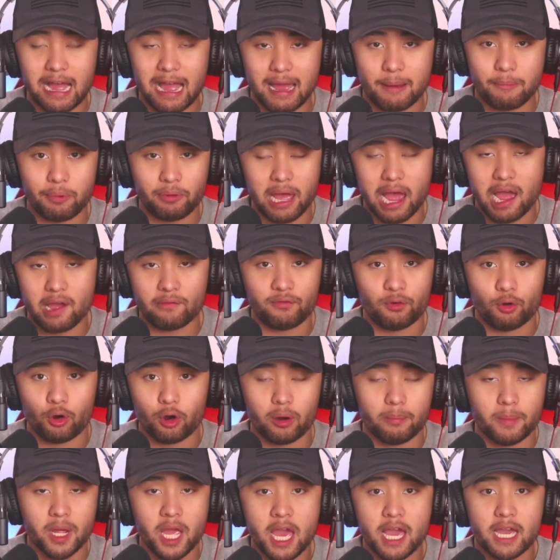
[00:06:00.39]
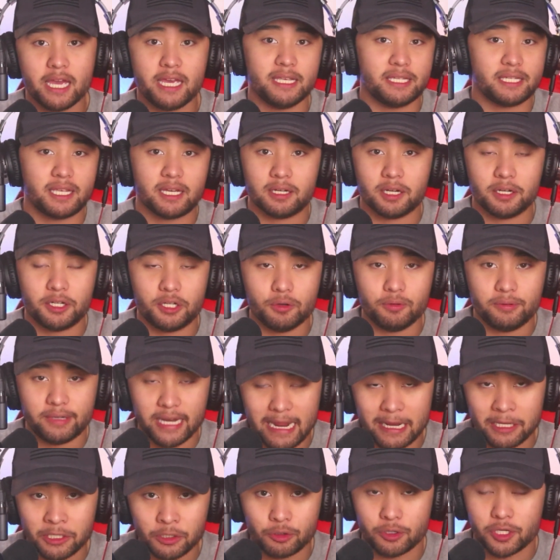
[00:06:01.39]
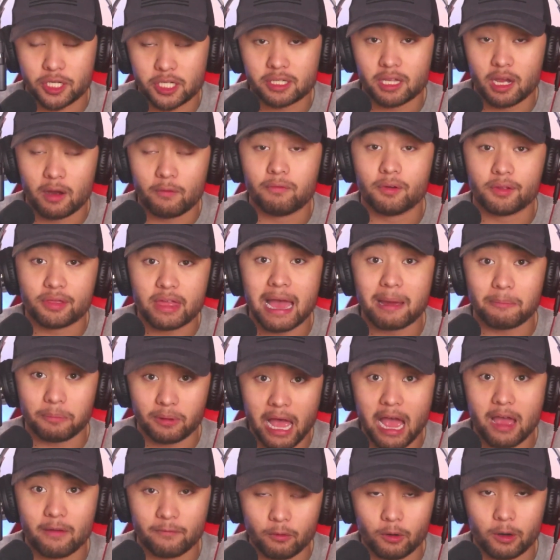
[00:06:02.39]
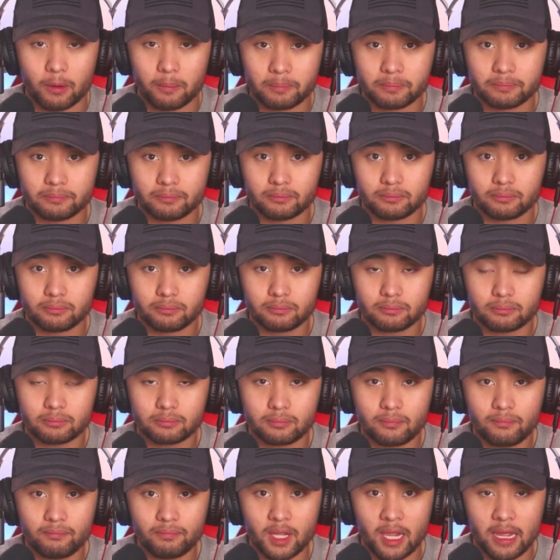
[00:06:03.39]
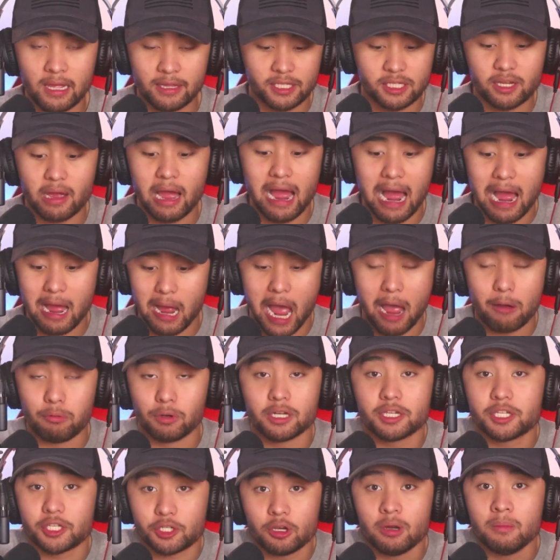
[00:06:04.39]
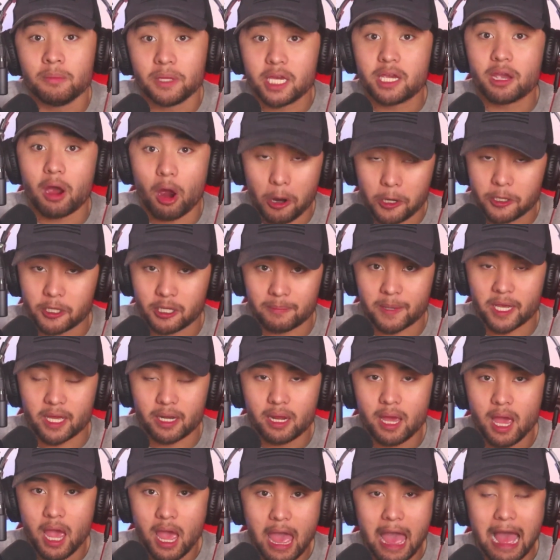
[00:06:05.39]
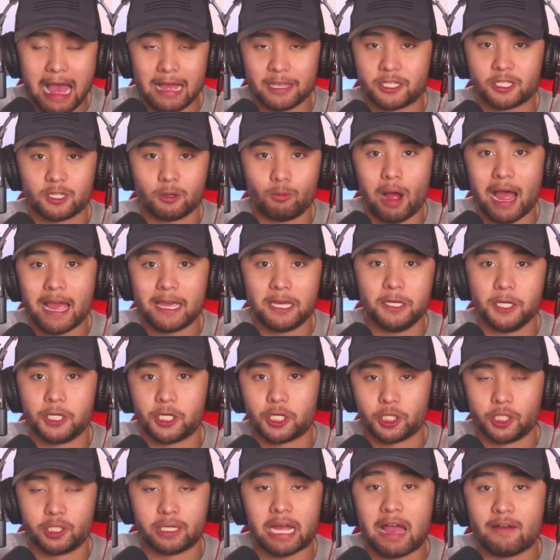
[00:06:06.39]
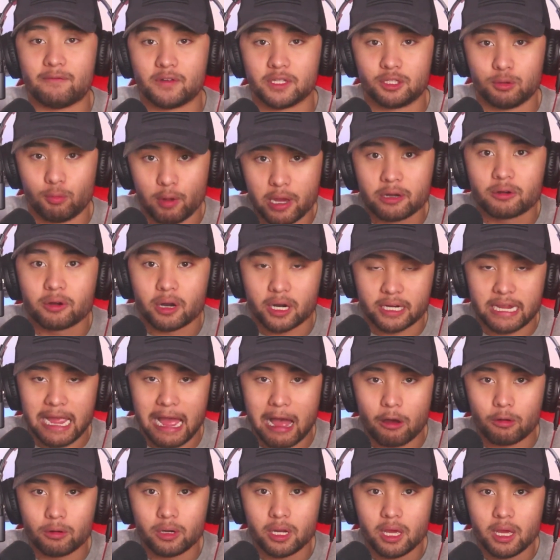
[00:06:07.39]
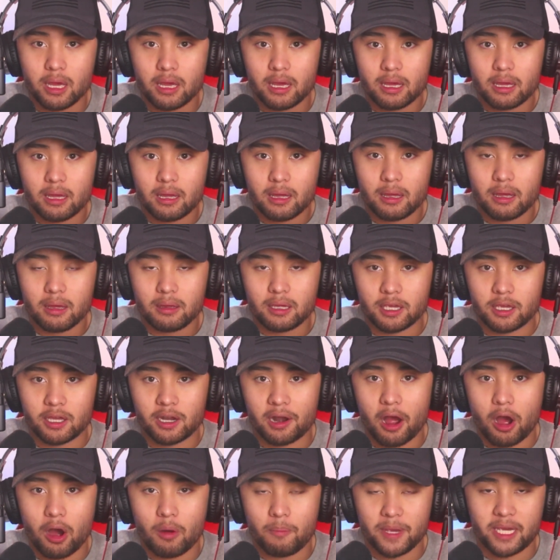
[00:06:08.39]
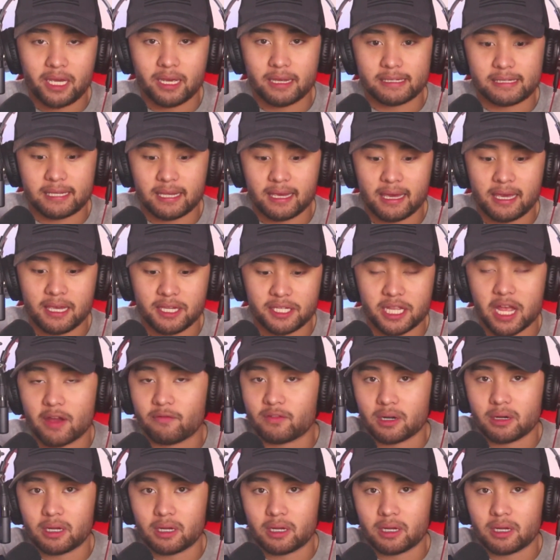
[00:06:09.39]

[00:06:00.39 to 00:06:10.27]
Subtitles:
platform, he's going to do dangerous stuff with that platform. And so I would assume the argument as to why he shouldn't have a Twitter account, you know, because he's never,